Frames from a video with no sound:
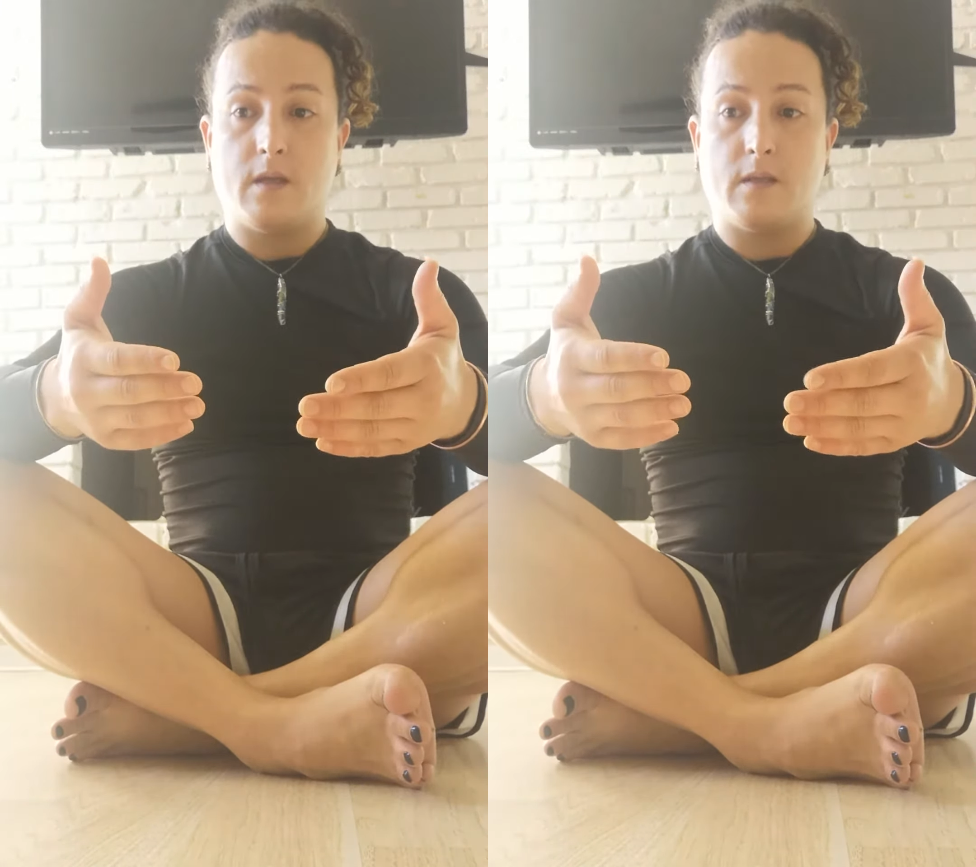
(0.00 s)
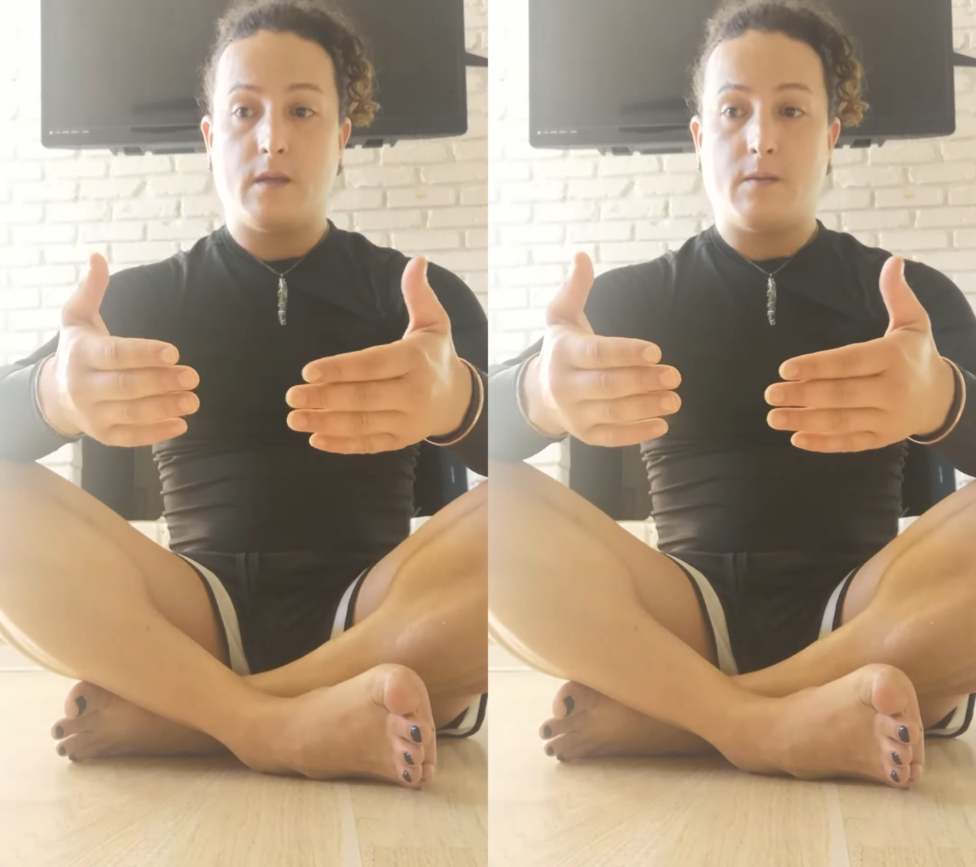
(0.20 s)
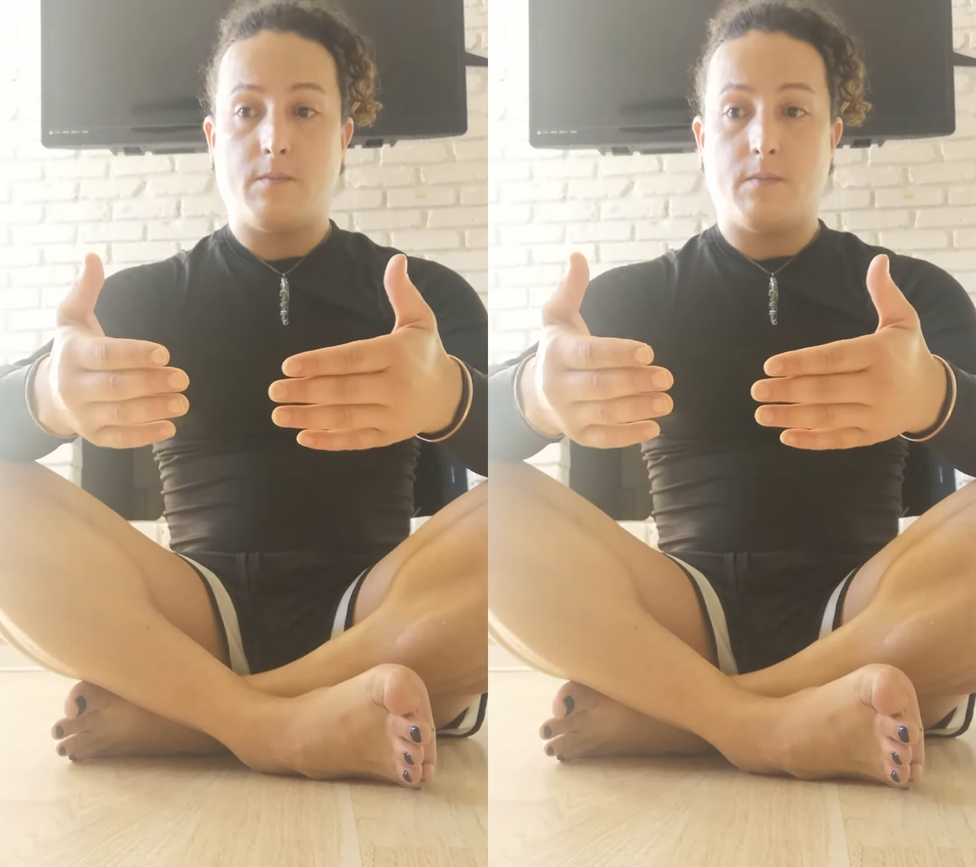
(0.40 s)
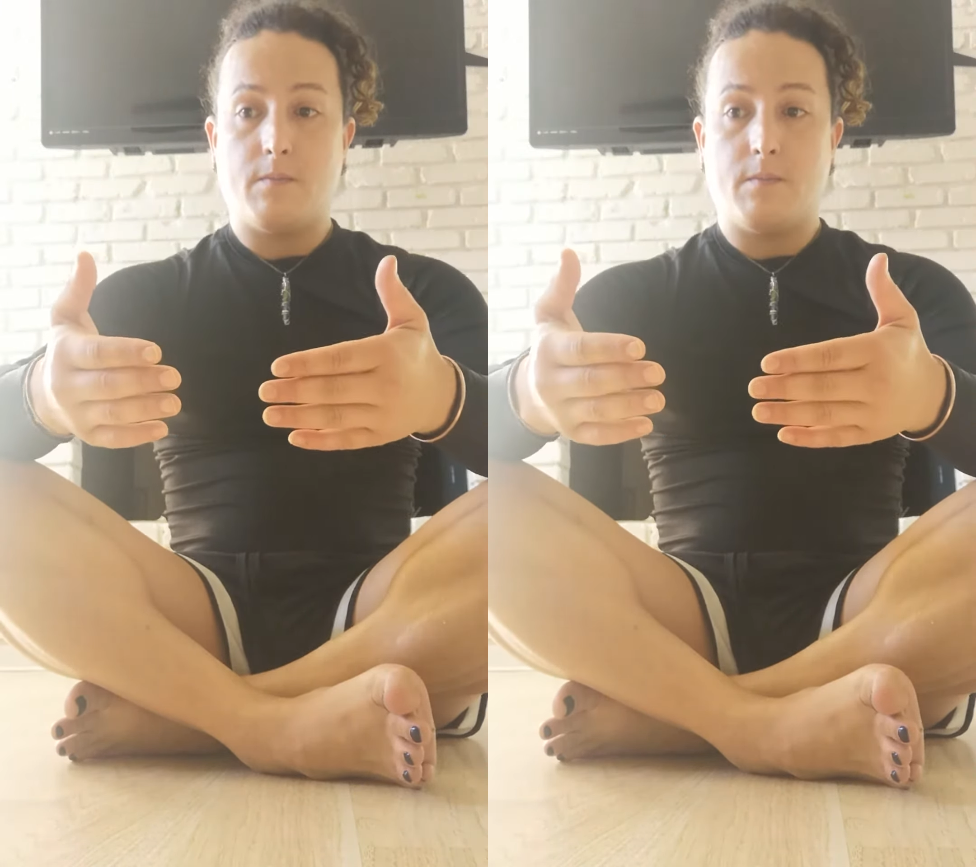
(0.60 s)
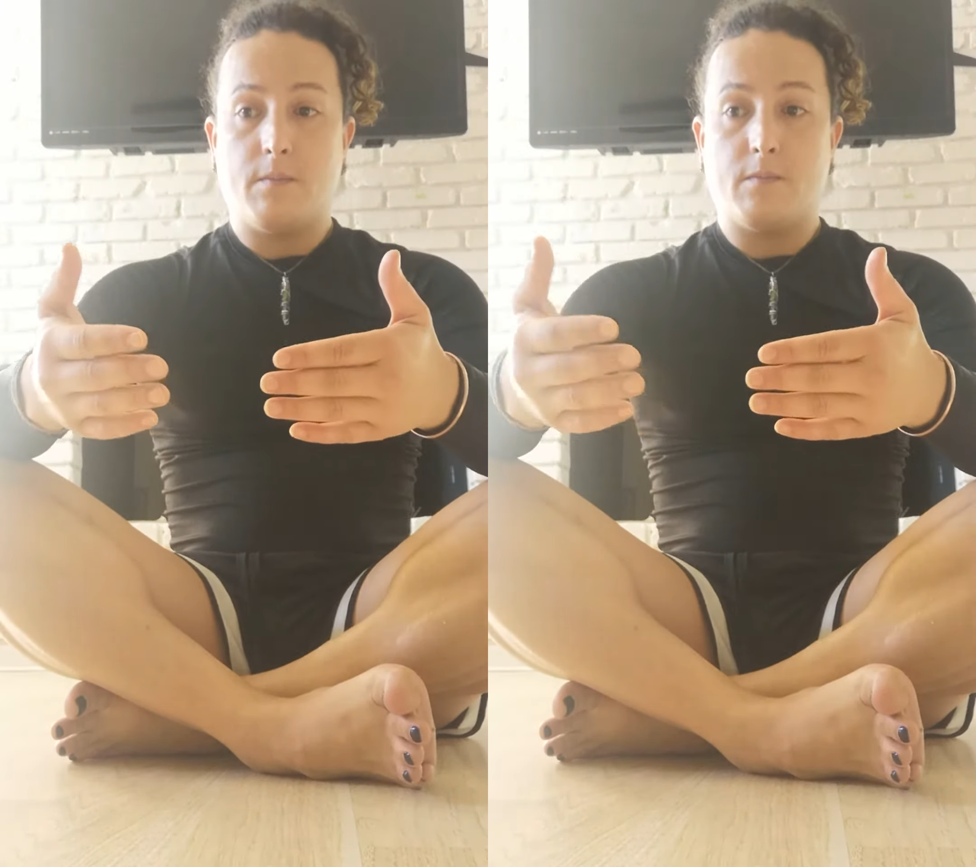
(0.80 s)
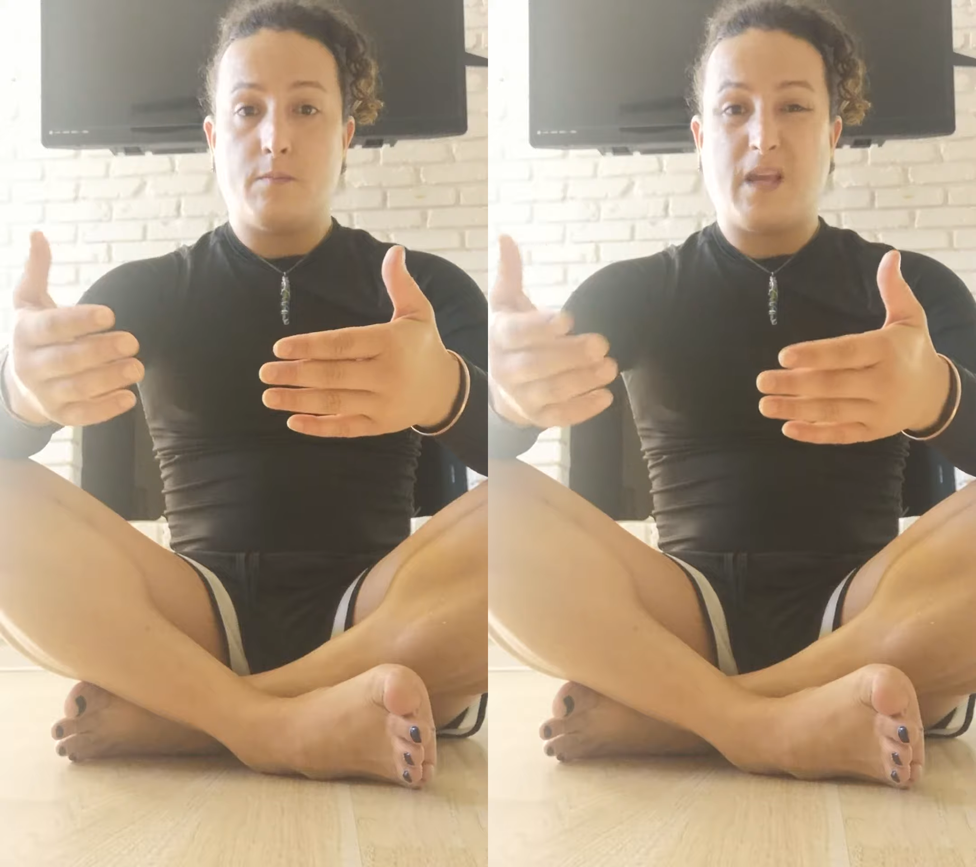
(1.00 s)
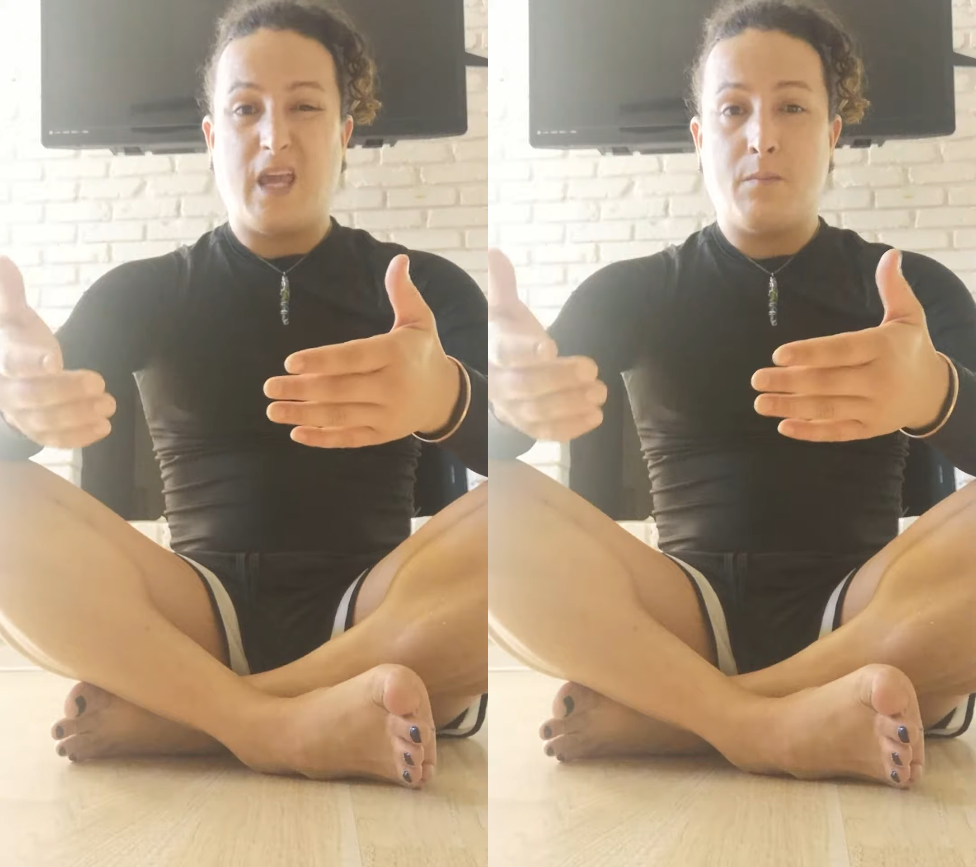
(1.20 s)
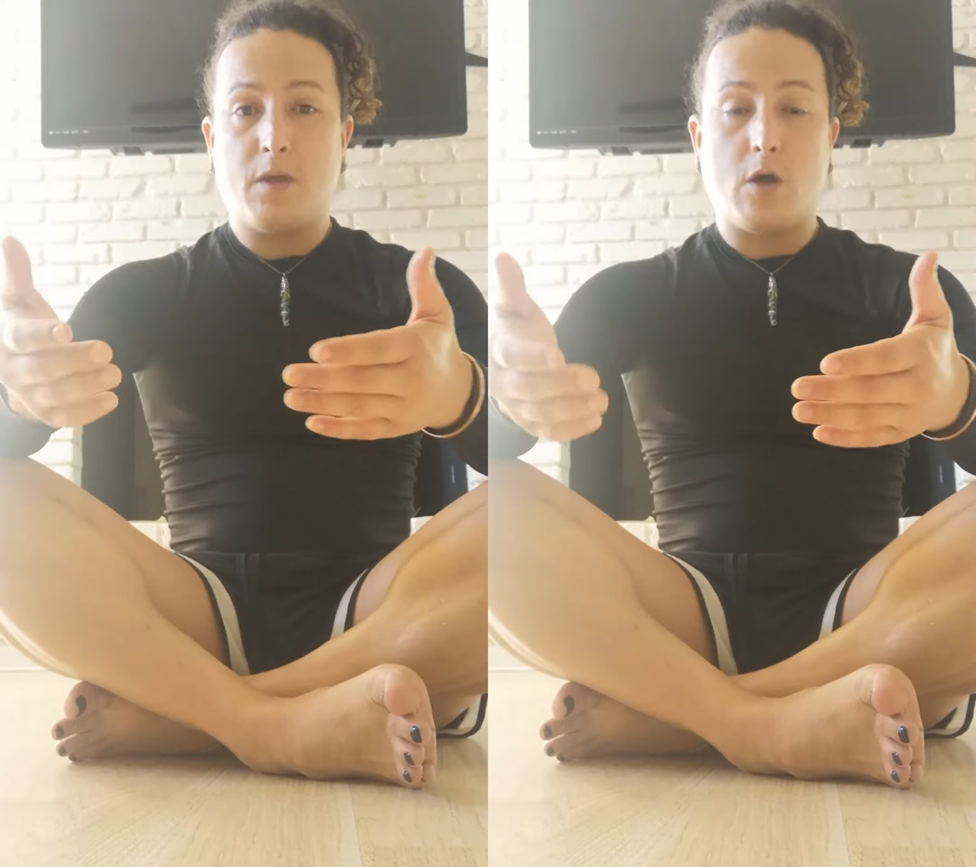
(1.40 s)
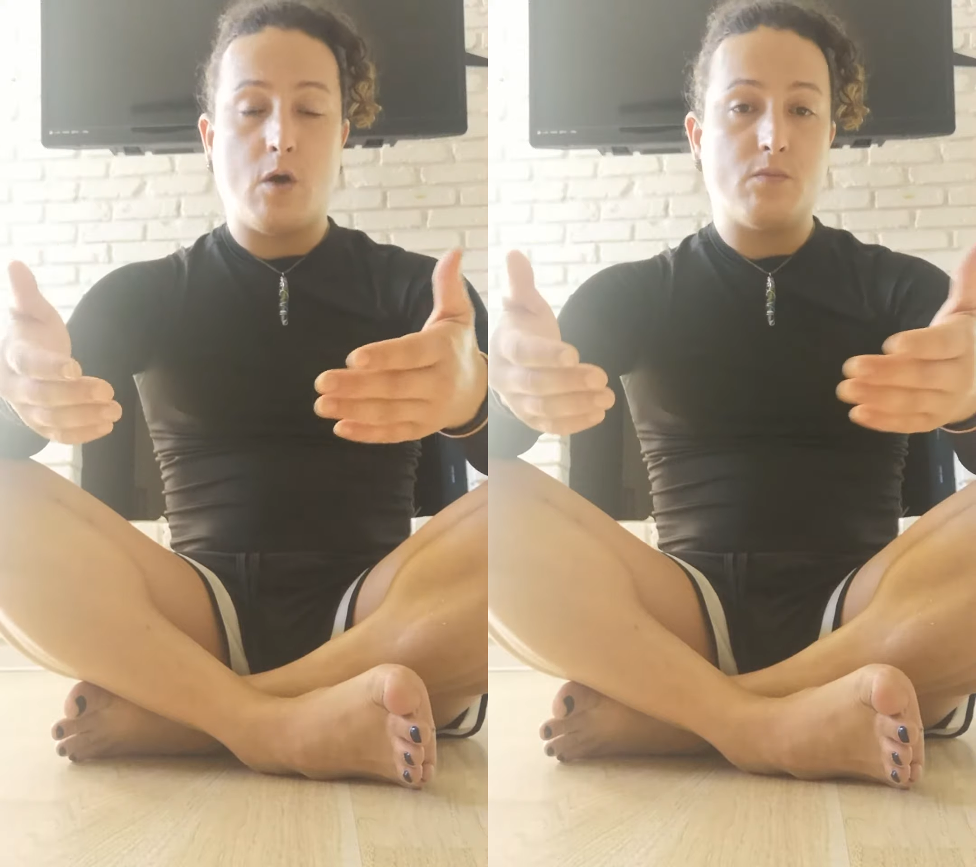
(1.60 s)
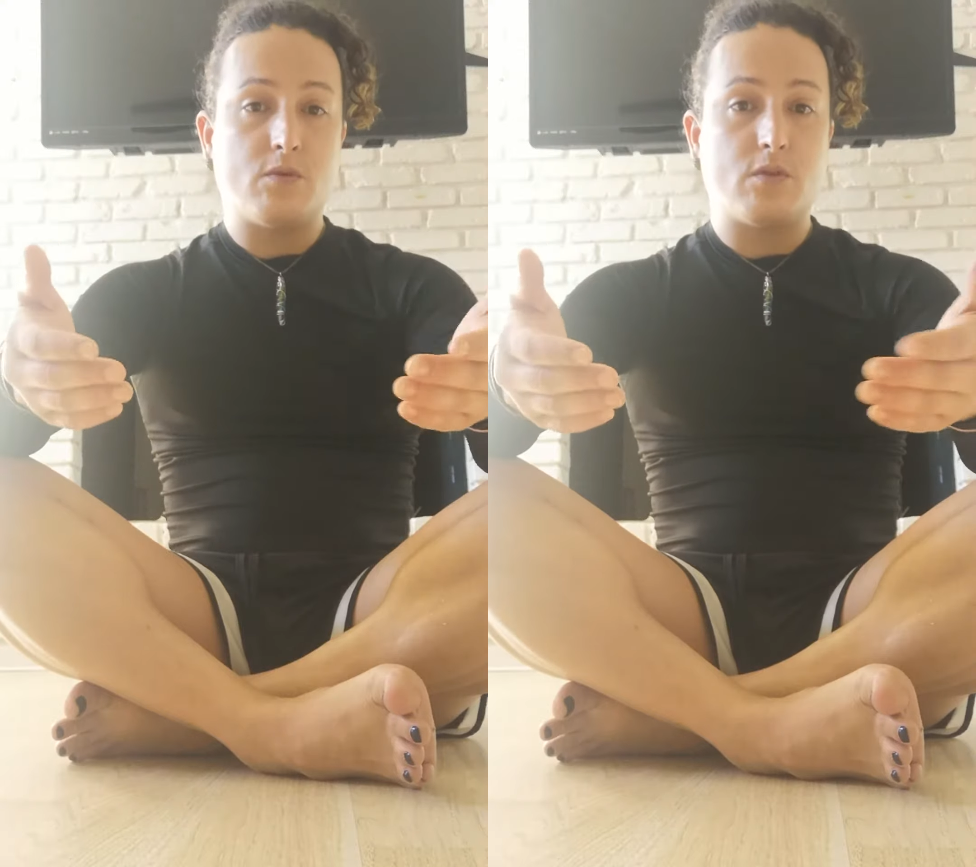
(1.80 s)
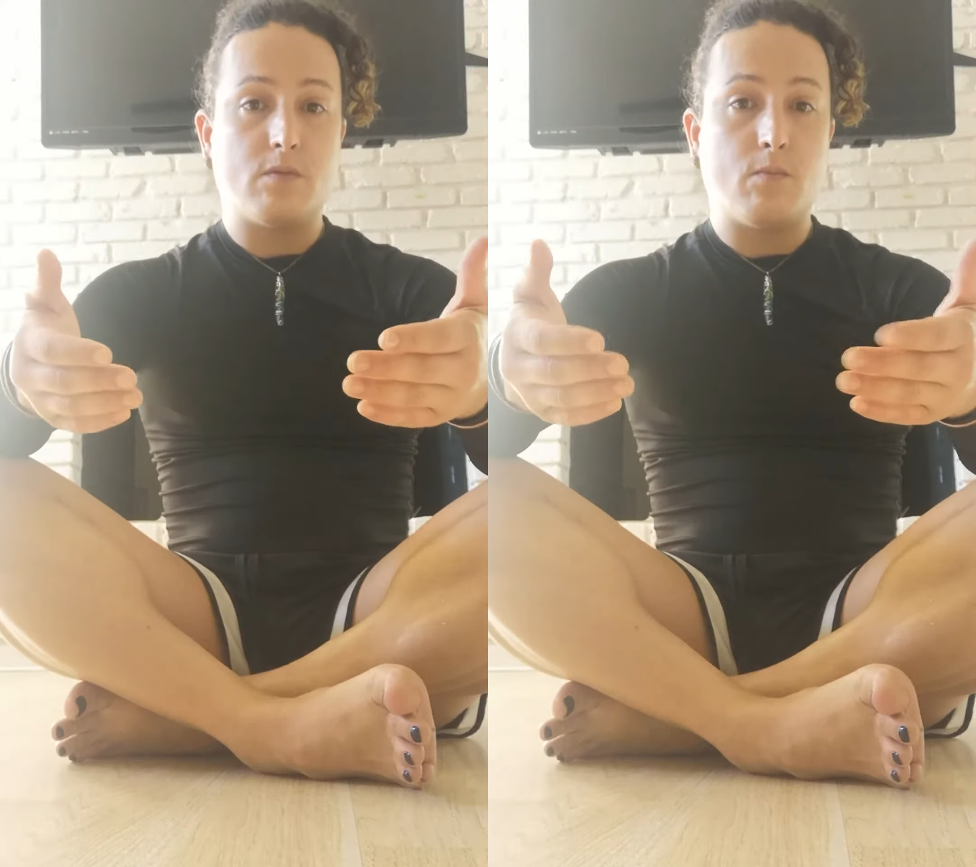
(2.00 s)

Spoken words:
the game becomes